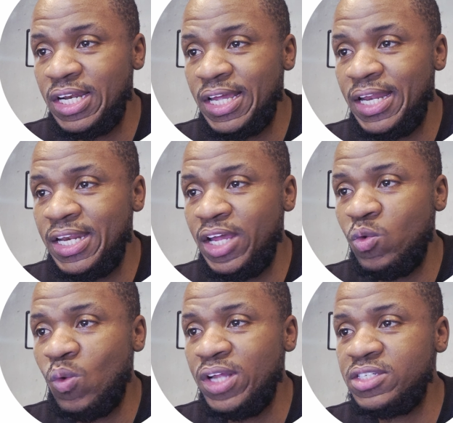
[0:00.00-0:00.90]
and then
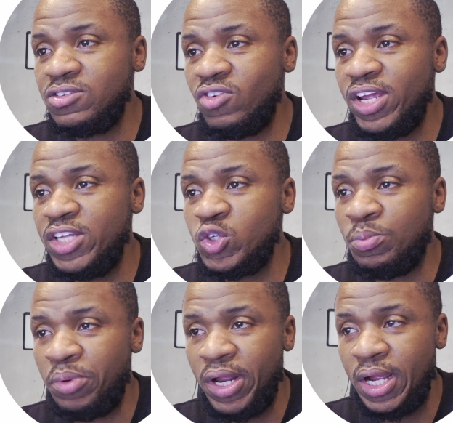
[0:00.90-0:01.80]
went straight to
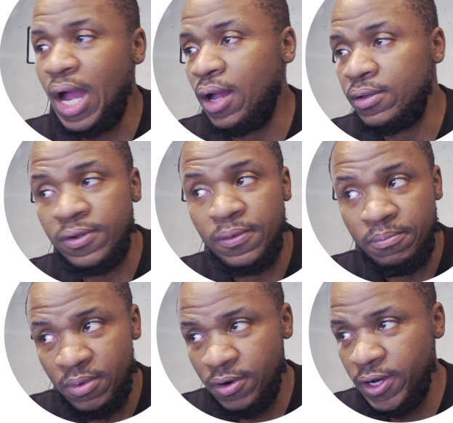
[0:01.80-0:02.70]
break out,
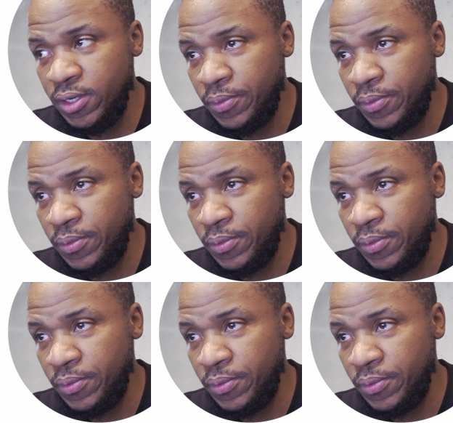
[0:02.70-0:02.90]
right?